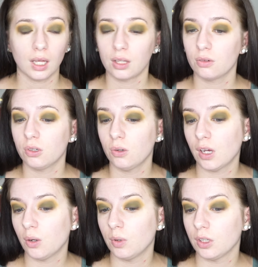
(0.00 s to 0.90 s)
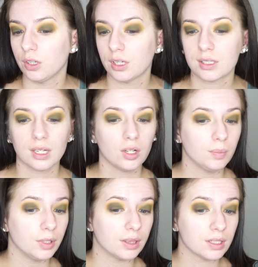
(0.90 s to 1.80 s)
I don't know how well you can
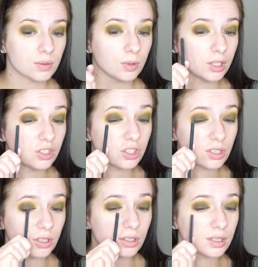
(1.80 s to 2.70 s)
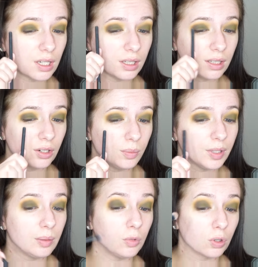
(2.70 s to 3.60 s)
tell, but this one just looks a little
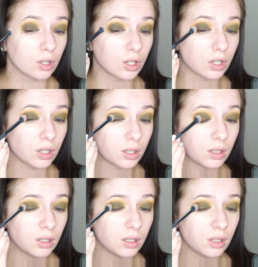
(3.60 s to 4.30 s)
bit more